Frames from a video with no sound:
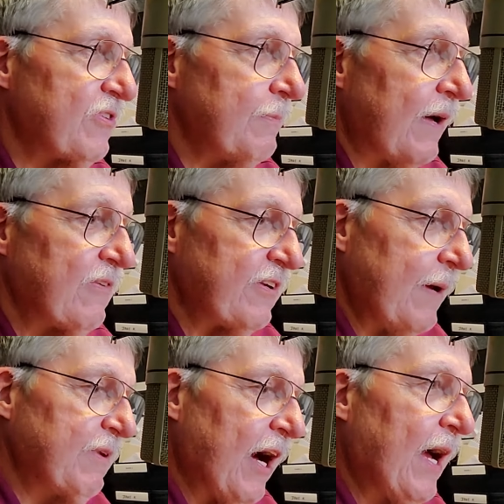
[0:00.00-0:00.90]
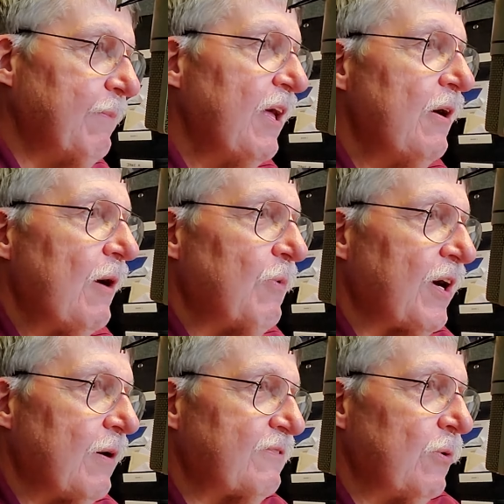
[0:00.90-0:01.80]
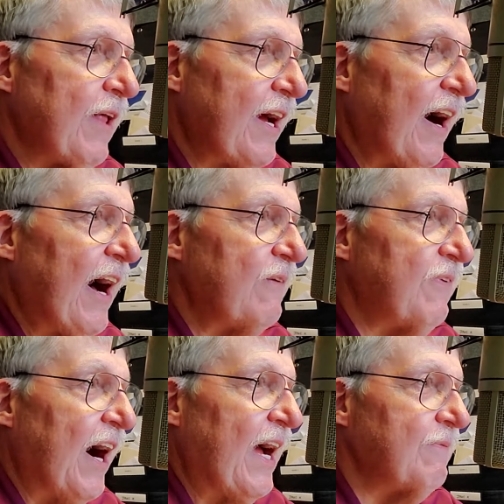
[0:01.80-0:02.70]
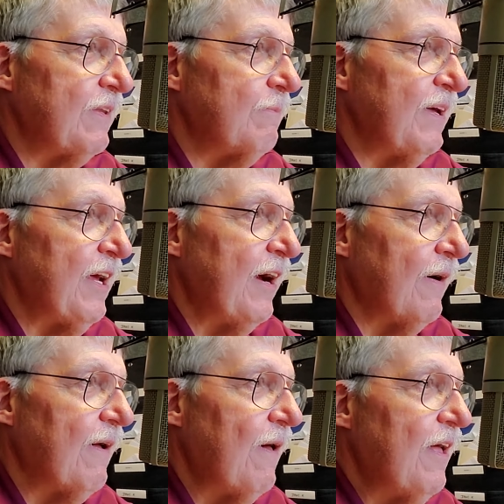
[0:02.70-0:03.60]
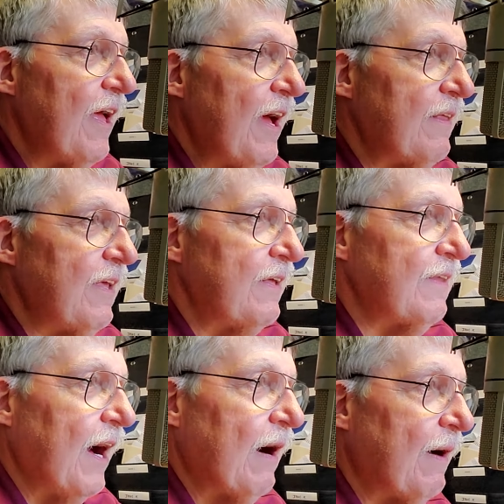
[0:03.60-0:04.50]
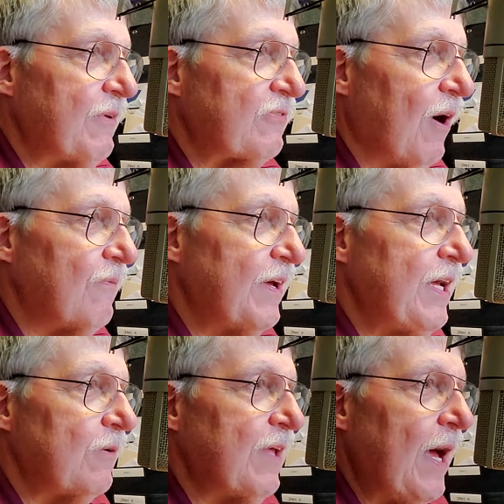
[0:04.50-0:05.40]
about the same time, we're going to do like a high five in midair. and I'll have this all videotaped,